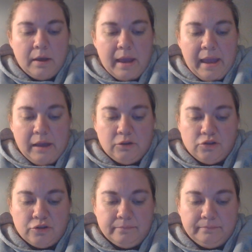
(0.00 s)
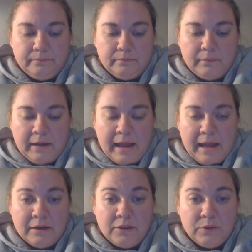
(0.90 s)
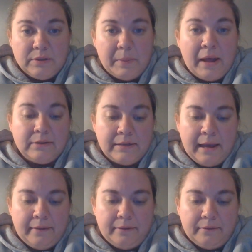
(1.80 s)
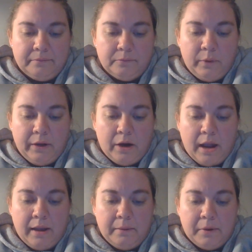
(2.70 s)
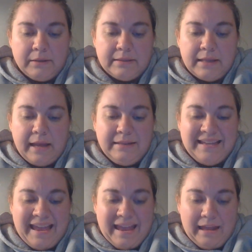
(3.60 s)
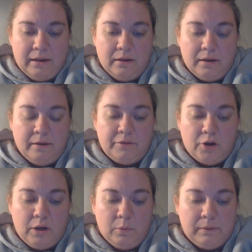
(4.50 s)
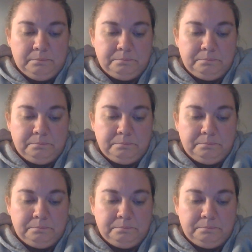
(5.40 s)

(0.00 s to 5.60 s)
H. And attitudes about death. I am on slide 10 of 31.